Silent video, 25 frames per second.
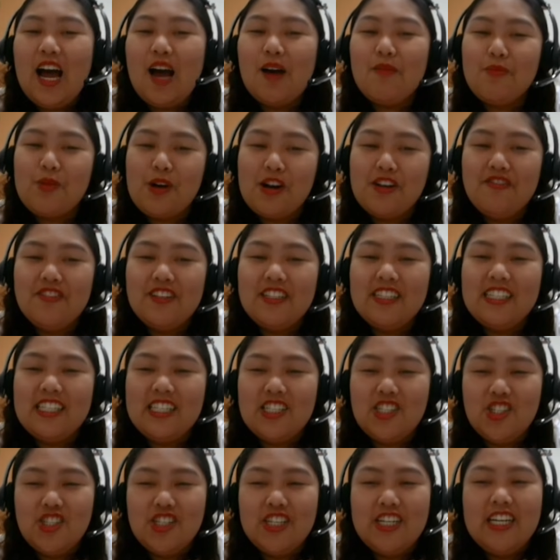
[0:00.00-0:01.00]
private
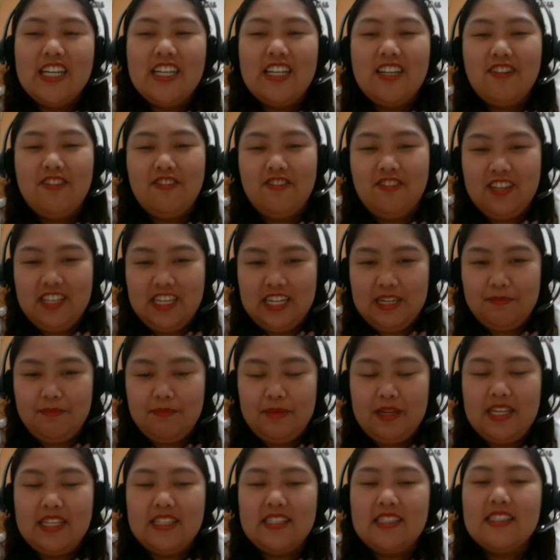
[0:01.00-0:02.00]
teacher in the
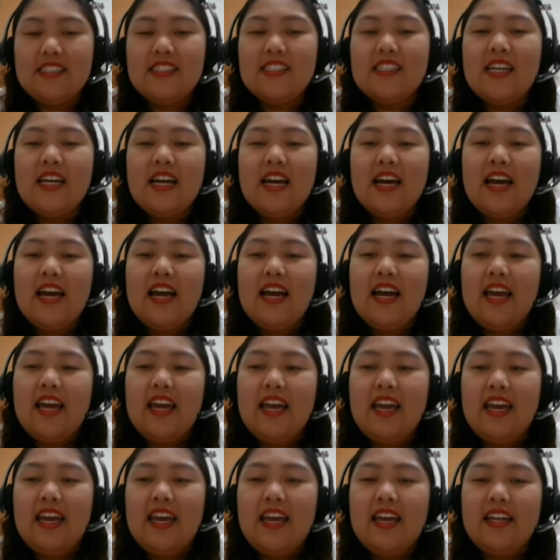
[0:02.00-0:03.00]
Philippines,
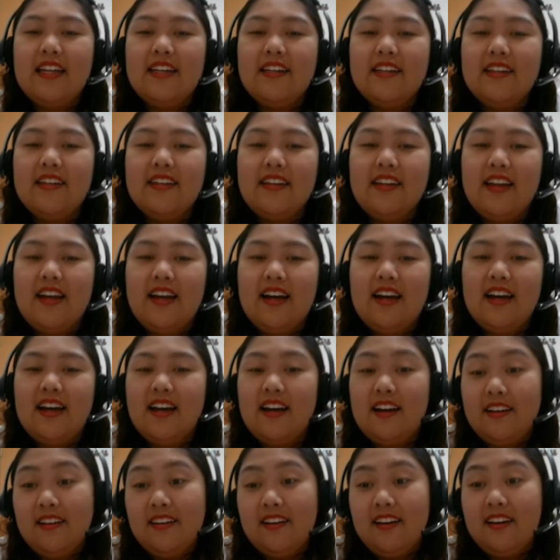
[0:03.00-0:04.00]
and
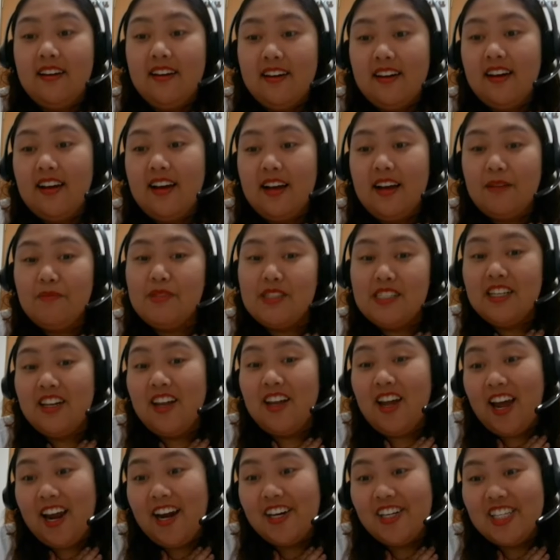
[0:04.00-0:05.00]
I'm still
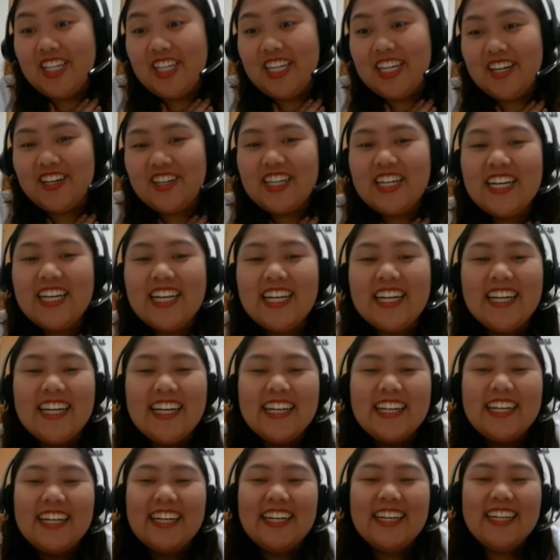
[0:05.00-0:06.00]
hired here.
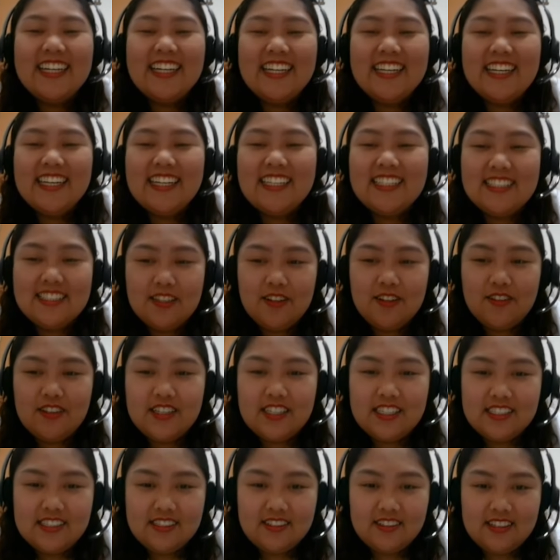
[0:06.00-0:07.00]
So
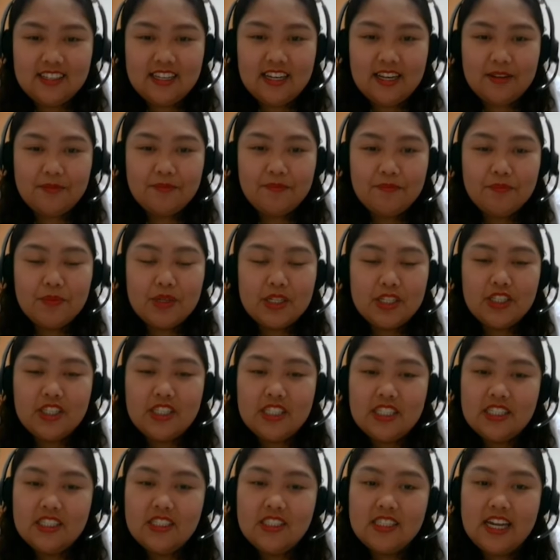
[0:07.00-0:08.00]
it's okay, but you
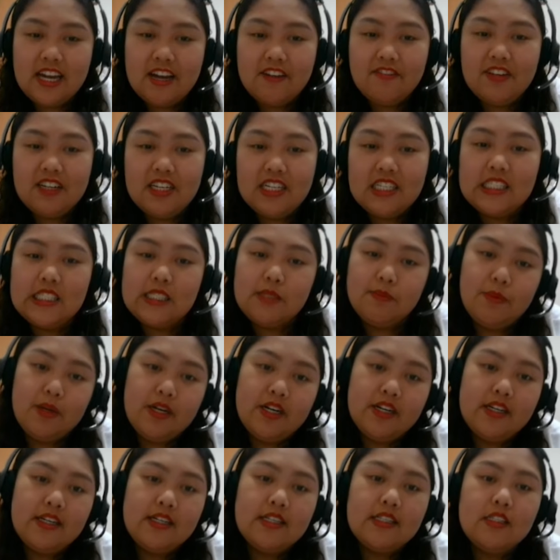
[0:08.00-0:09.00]
need to have an
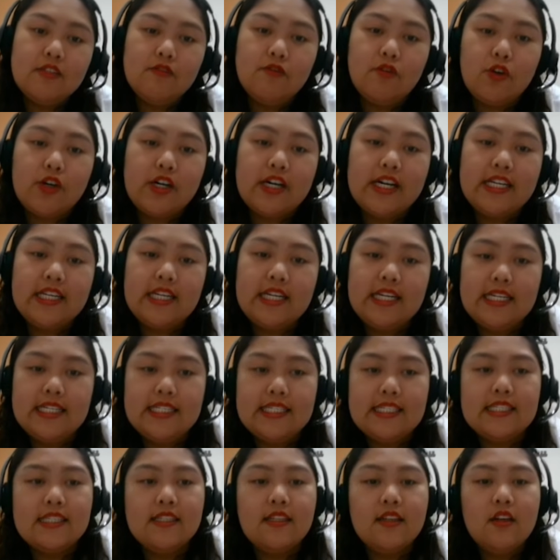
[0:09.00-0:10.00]
experience for at
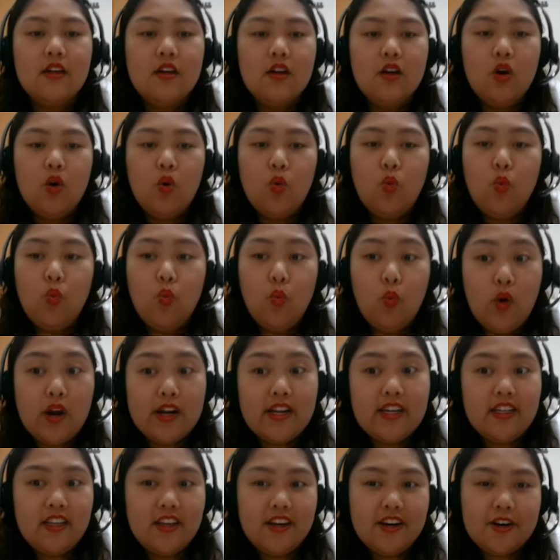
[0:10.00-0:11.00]
least
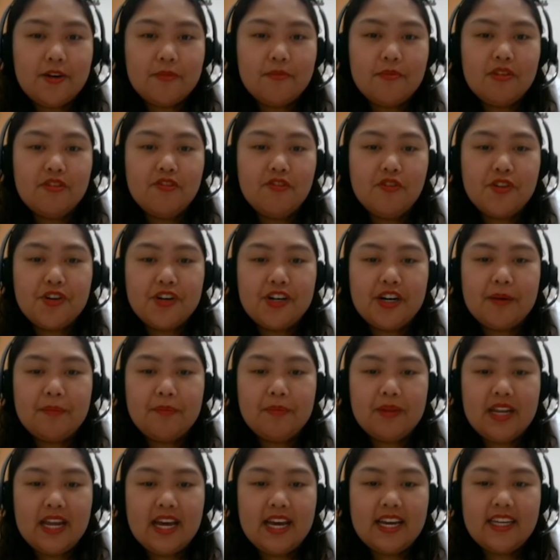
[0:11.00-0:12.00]
1 year before
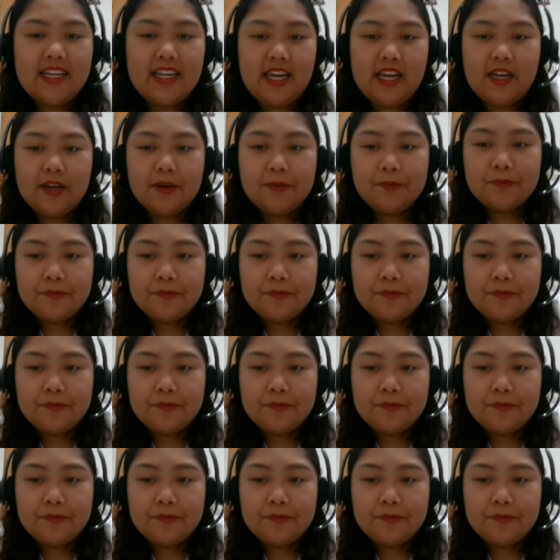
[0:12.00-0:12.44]
applying.